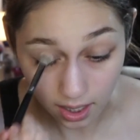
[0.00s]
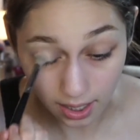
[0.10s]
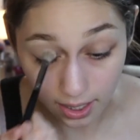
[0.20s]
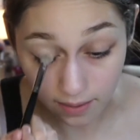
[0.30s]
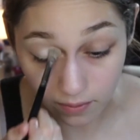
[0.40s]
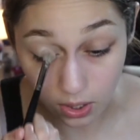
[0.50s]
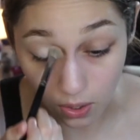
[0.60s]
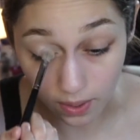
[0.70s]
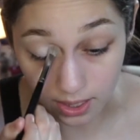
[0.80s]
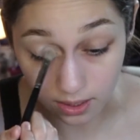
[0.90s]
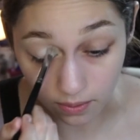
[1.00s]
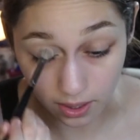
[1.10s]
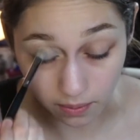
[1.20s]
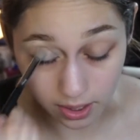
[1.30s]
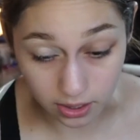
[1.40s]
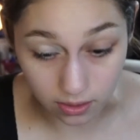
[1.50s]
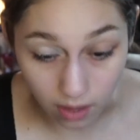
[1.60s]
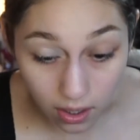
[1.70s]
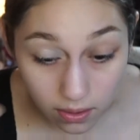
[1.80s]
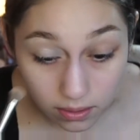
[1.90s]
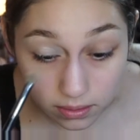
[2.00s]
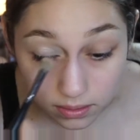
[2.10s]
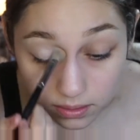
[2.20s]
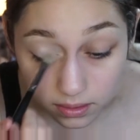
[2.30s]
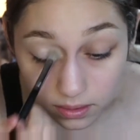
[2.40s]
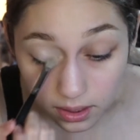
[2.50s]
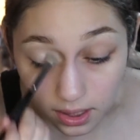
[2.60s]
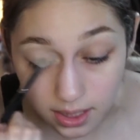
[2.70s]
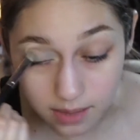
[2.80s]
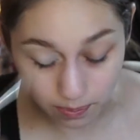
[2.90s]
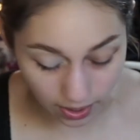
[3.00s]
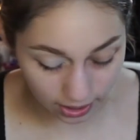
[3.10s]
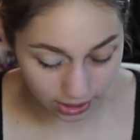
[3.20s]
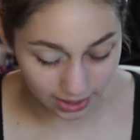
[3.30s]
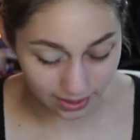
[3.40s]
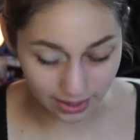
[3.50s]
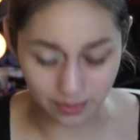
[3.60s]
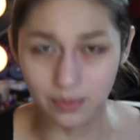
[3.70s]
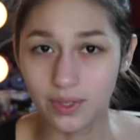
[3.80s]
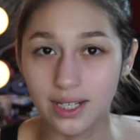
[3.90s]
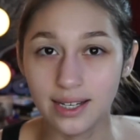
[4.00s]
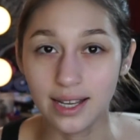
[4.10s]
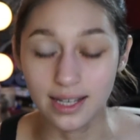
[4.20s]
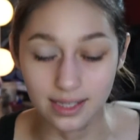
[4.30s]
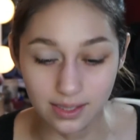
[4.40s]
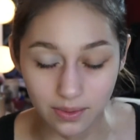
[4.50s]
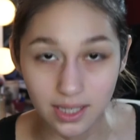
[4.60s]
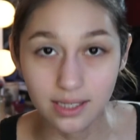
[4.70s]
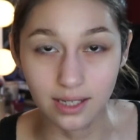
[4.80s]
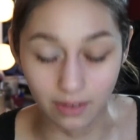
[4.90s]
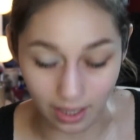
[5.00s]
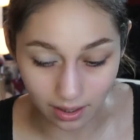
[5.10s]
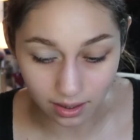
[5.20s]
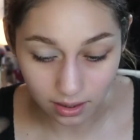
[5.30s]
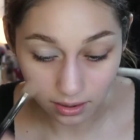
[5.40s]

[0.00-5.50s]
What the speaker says: I have no idea what I want to do. Oh, that's actually like really nice. What? Okay.